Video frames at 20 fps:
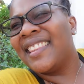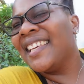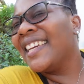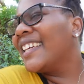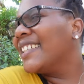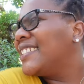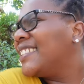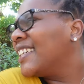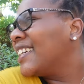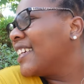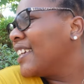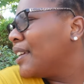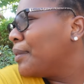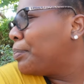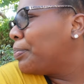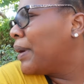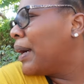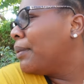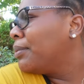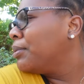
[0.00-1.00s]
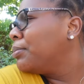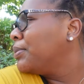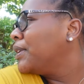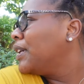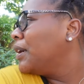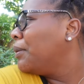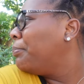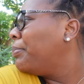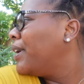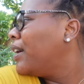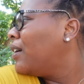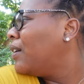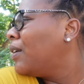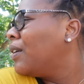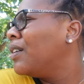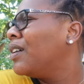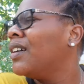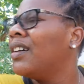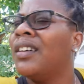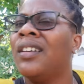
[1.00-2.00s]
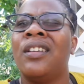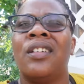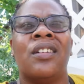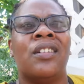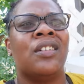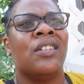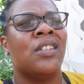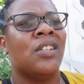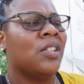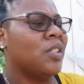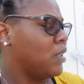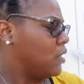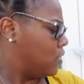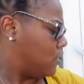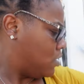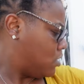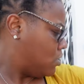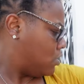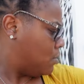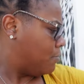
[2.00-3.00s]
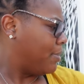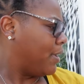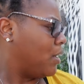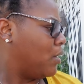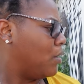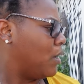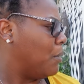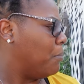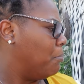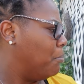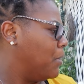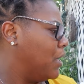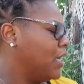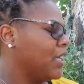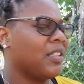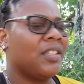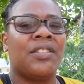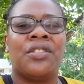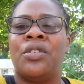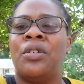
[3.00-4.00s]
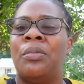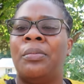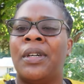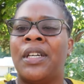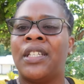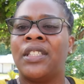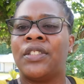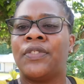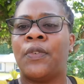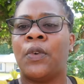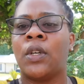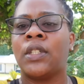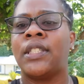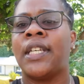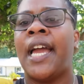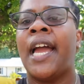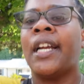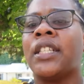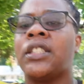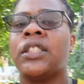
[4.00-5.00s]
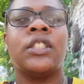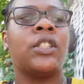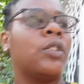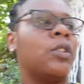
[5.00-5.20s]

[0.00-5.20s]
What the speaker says: think it took it probably about a month, 2 months for it to actually